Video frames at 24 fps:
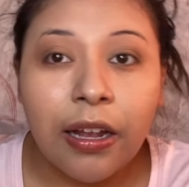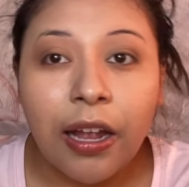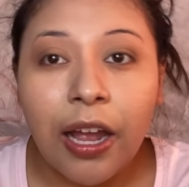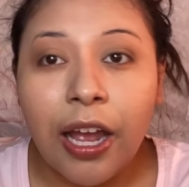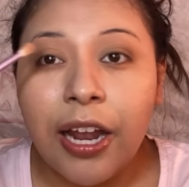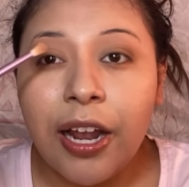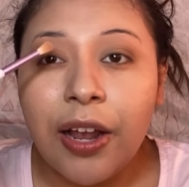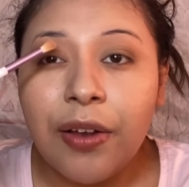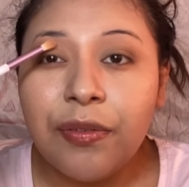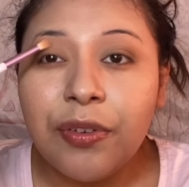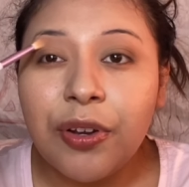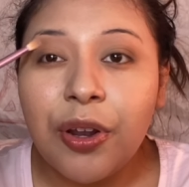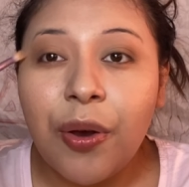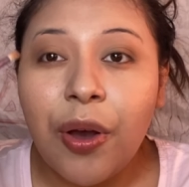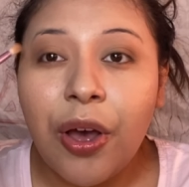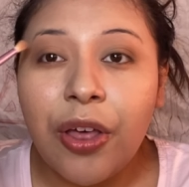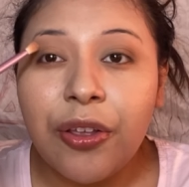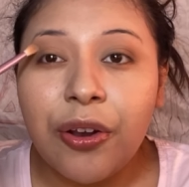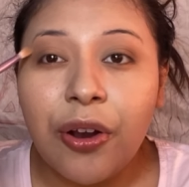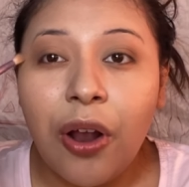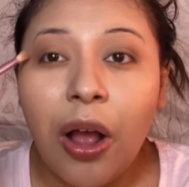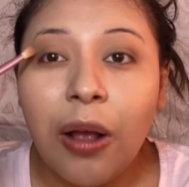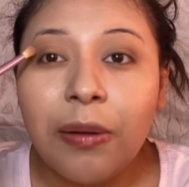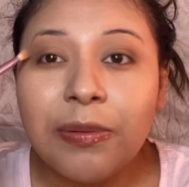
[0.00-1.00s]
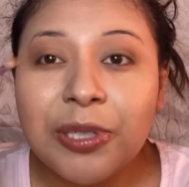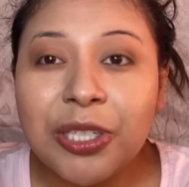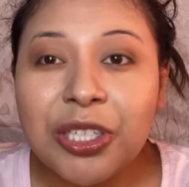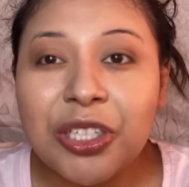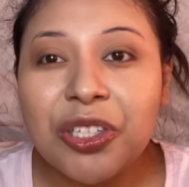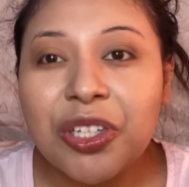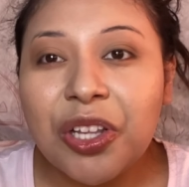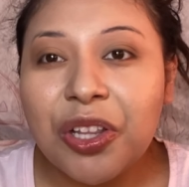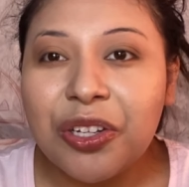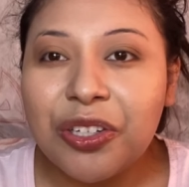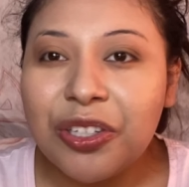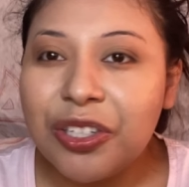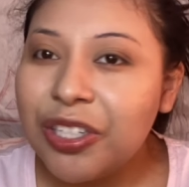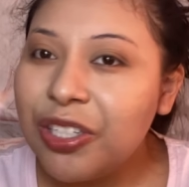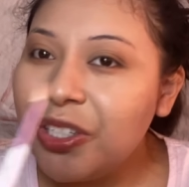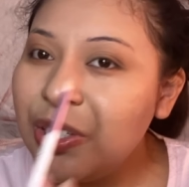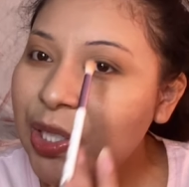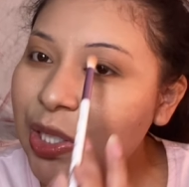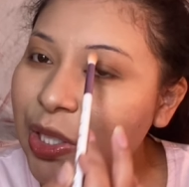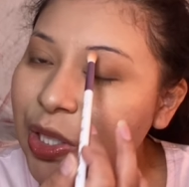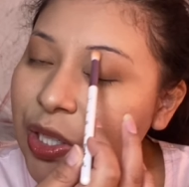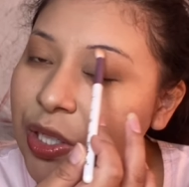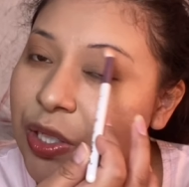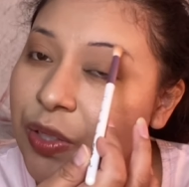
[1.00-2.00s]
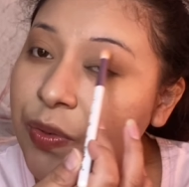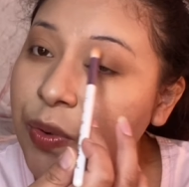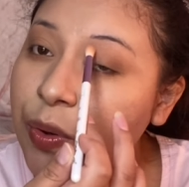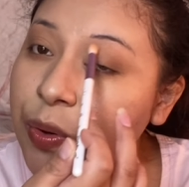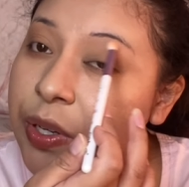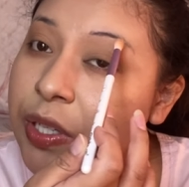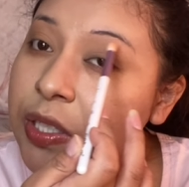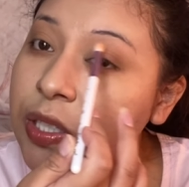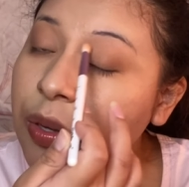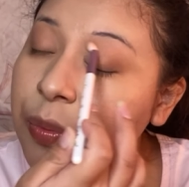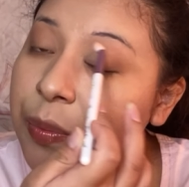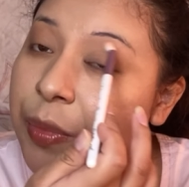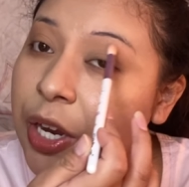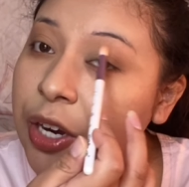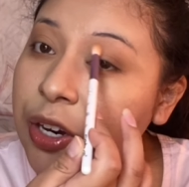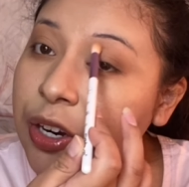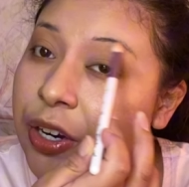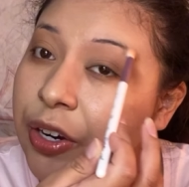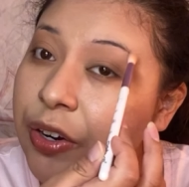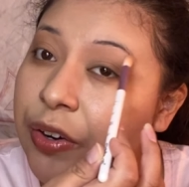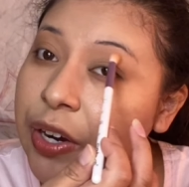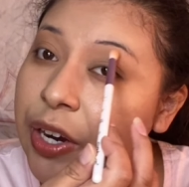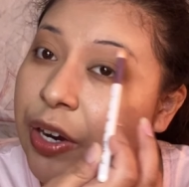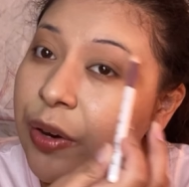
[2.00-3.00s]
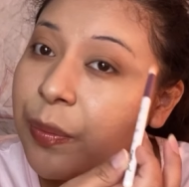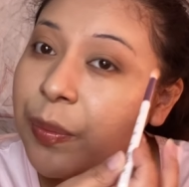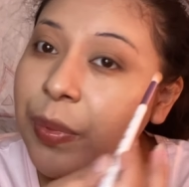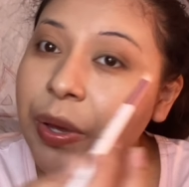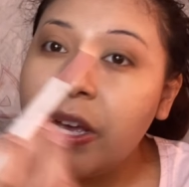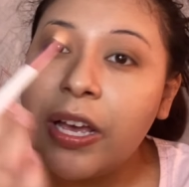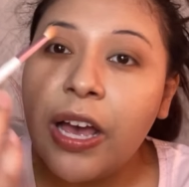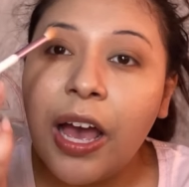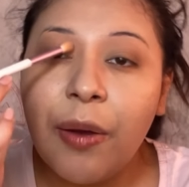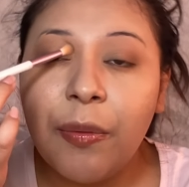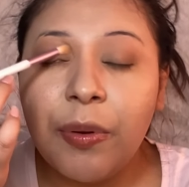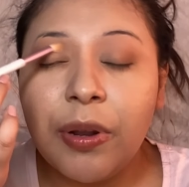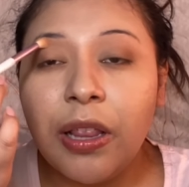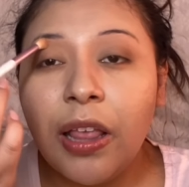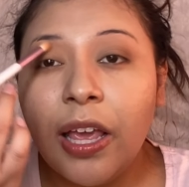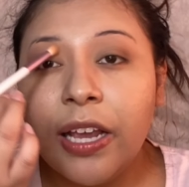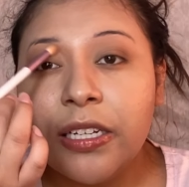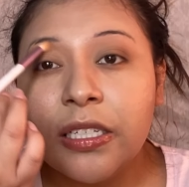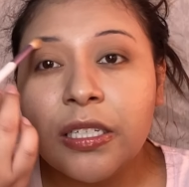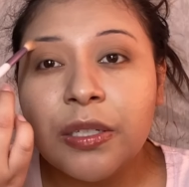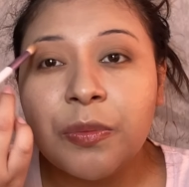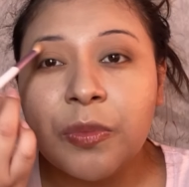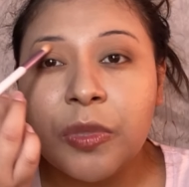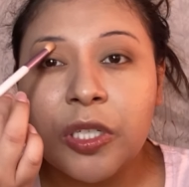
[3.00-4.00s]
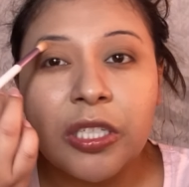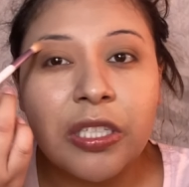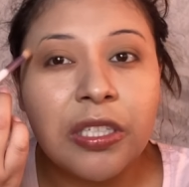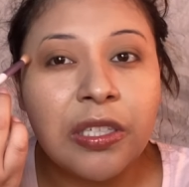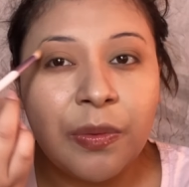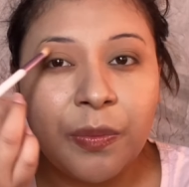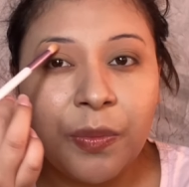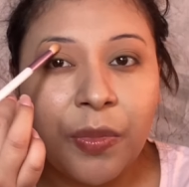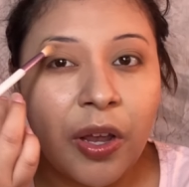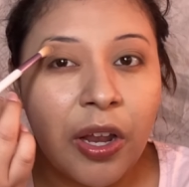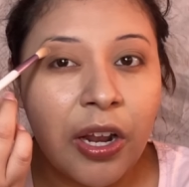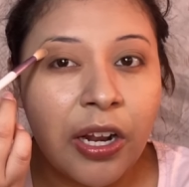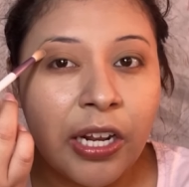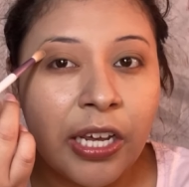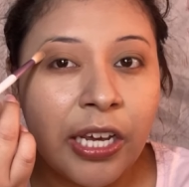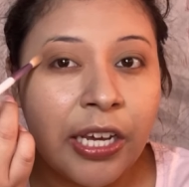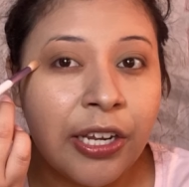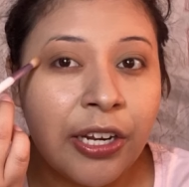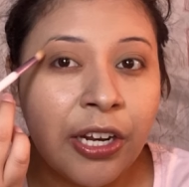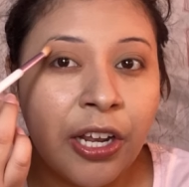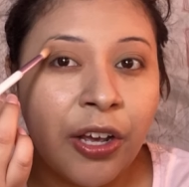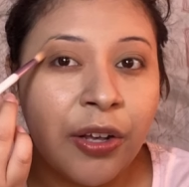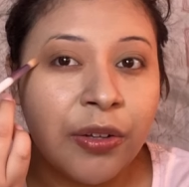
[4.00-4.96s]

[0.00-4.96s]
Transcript: I have no other options other than to just focus on my career. But I would like to meet somebody.